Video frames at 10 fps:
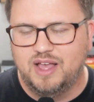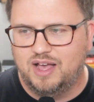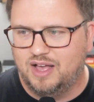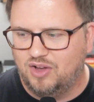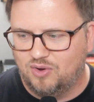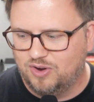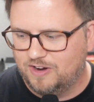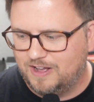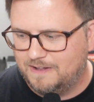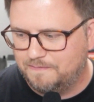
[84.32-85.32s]
uh,
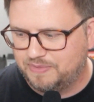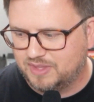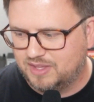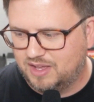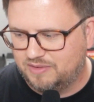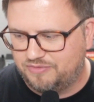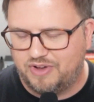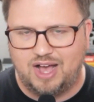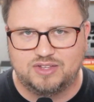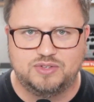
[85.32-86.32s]
or um, uh,
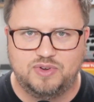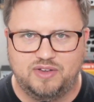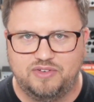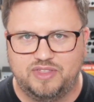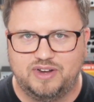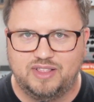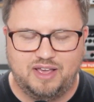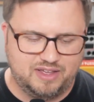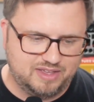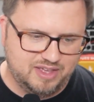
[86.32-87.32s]
Fox or whatever, they're
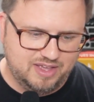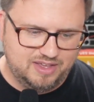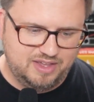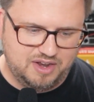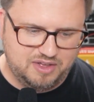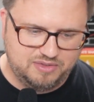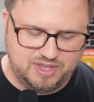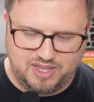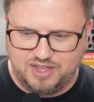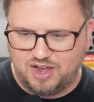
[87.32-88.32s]
like, you know,
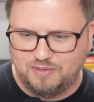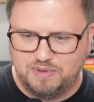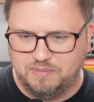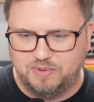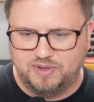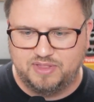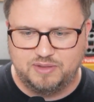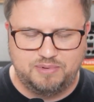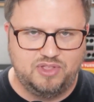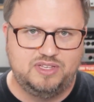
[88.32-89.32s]
the ER people and the
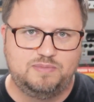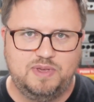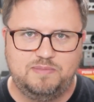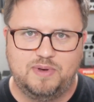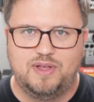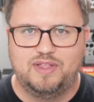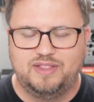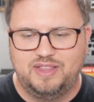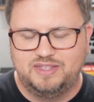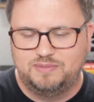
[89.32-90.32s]
police people
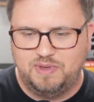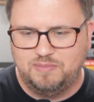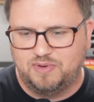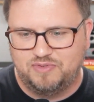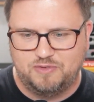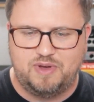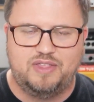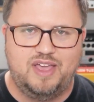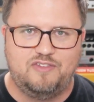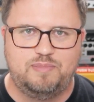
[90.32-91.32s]
and this people from all
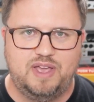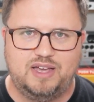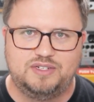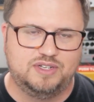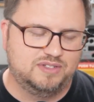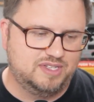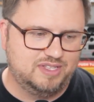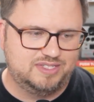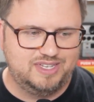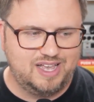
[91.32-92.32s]
the FBI shows and
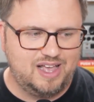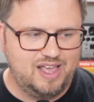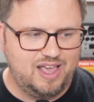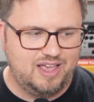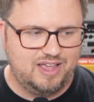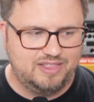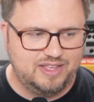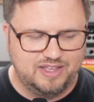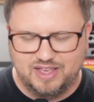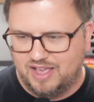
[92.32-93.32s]
the CIA and
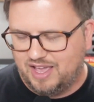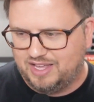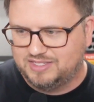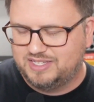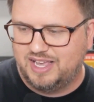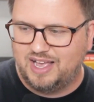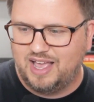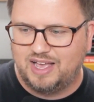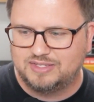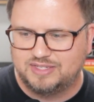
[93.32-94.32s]
the
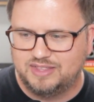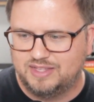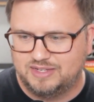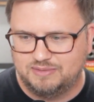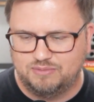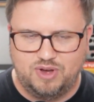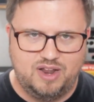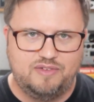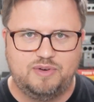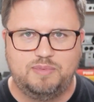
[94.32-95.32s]
NCIS and the
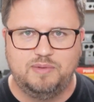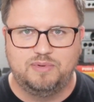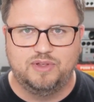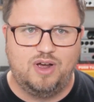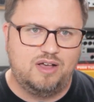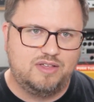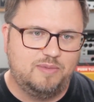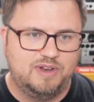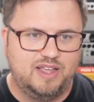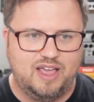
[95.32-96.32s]
whatever people are all
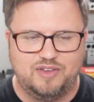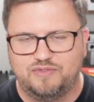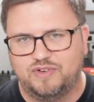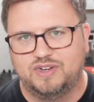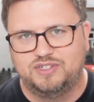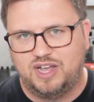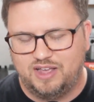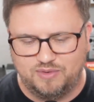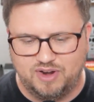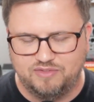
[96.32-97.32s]
coming together for a
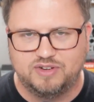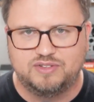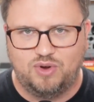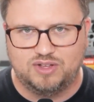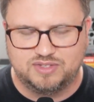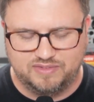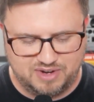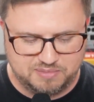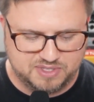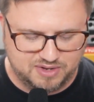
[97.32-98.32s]
giant whatever crossover
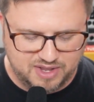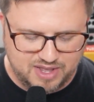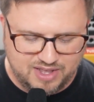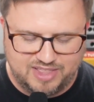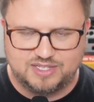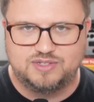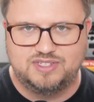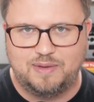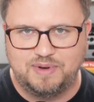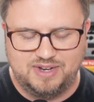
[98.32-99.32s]
episode. That's what's
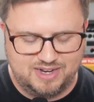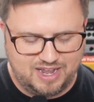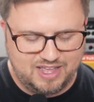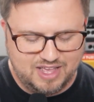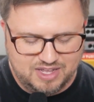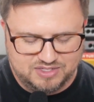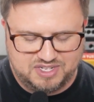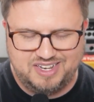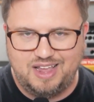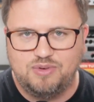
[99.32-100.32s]
happening today. So
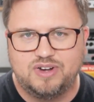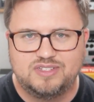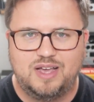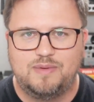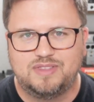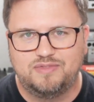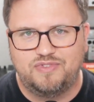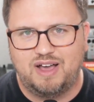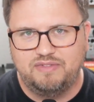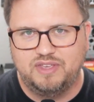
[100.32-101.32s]
today we're going to talk about the
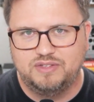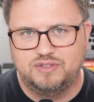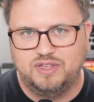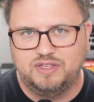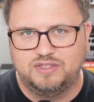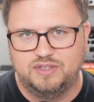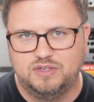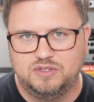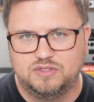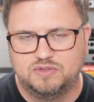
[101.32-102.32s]
five things you need to
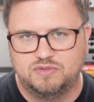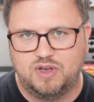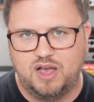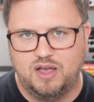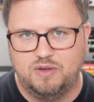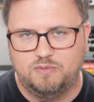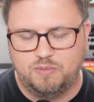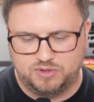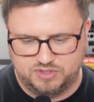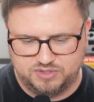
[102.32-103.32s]
use uh,
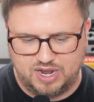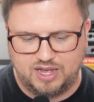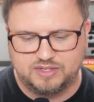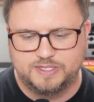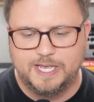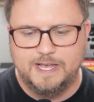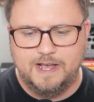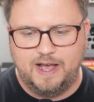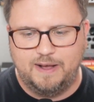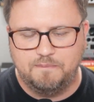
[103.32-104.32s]
multi-tracks.
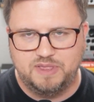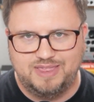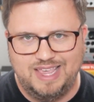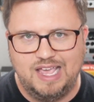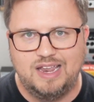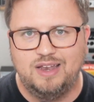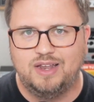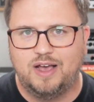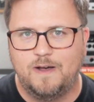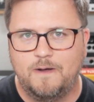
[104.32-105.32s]
Um, but then
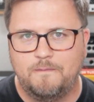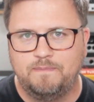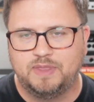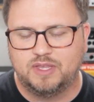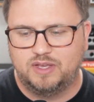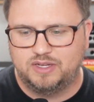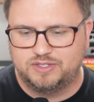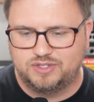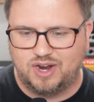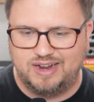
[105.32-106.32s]
um, uh,
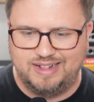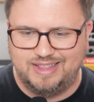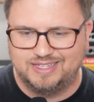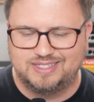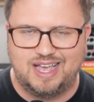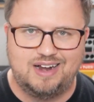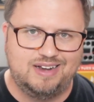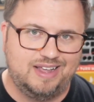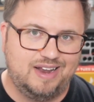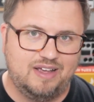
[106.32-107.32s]
starting this
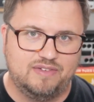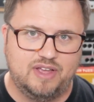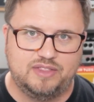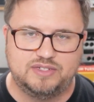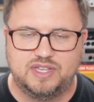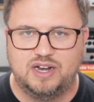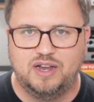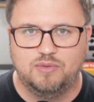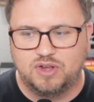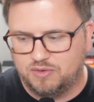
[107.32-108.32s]
Saturday and every other Saturday,
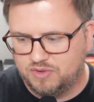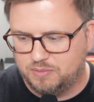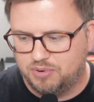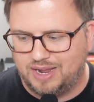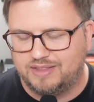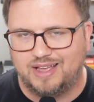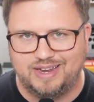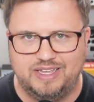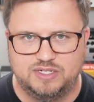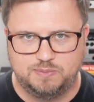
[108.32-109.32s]
we're going to really break down
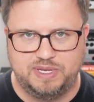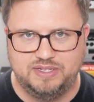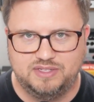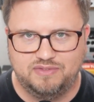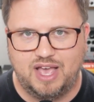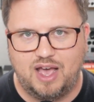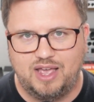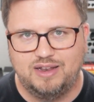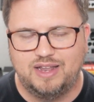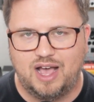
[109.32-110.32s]
each piece of that
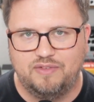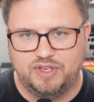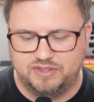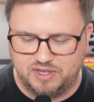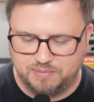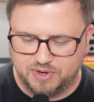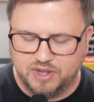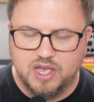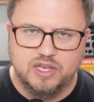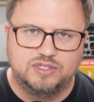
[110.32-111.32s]
and dive in deeper.
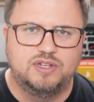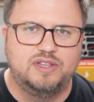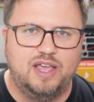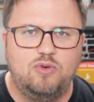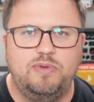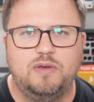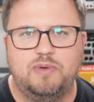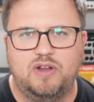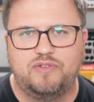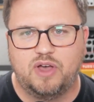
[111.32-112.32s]
So today will be a
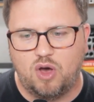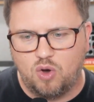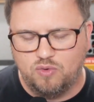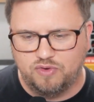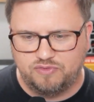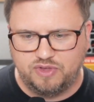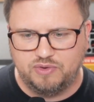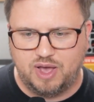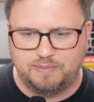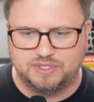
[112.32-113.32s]
bit of an overview
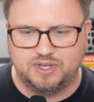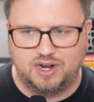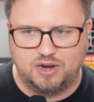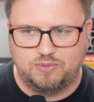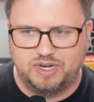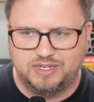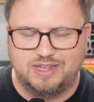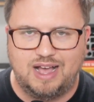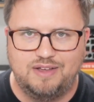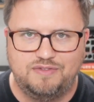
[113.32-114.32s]
episode. I don't want to
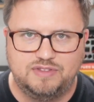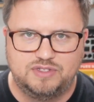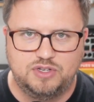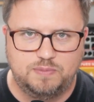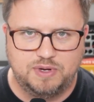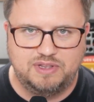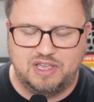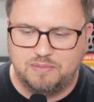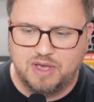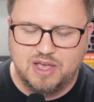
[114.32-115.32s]
dive super
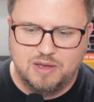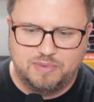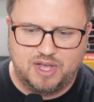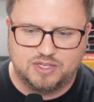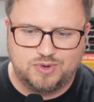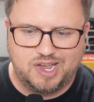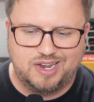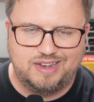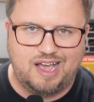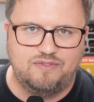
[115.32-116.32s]
deep because we're going
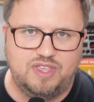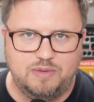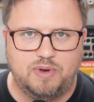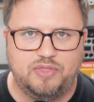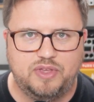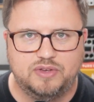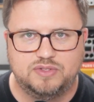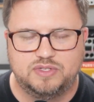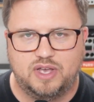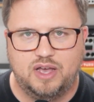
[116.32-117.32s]
to dive deep on
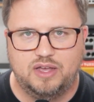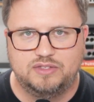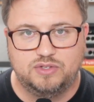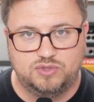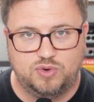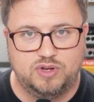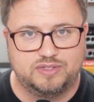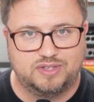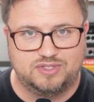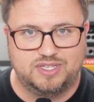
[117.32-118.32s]
those uh,
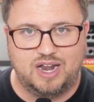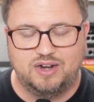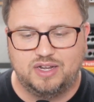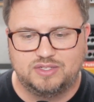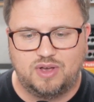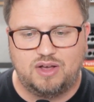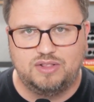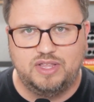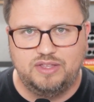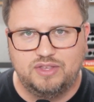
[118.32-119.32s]
tutorials on Saturday. So I'll
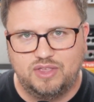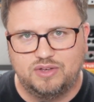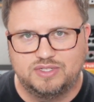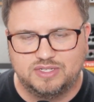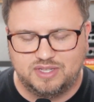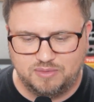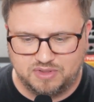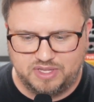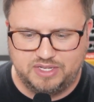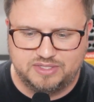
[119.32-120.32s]
link to those as they
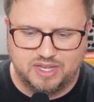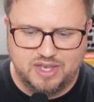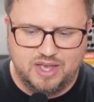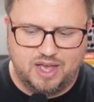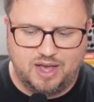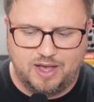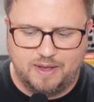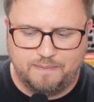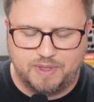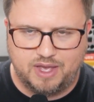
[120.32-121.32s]
release
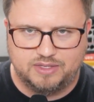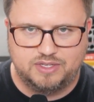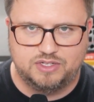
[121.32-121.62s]
um, uh, to